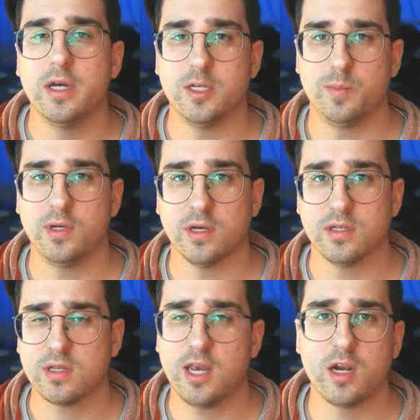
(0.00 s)
is
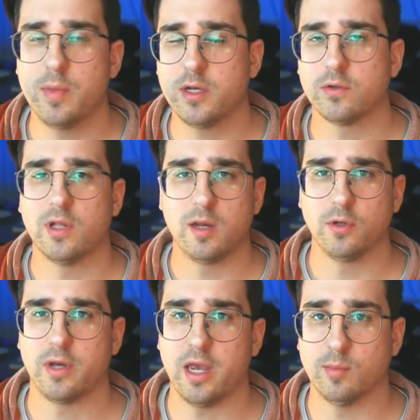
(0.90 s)
because Canon makes
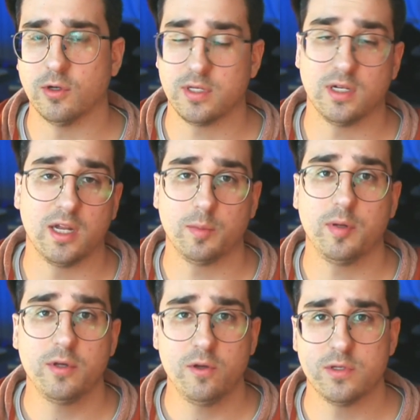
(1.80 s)
reliable cameras and a lot of
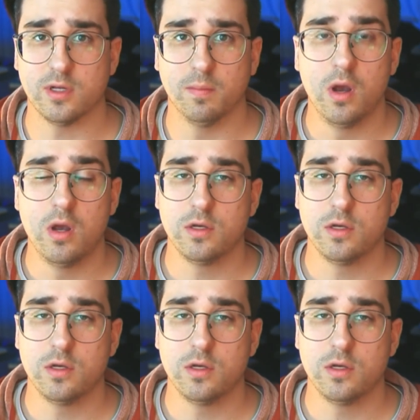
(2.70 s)
people use them.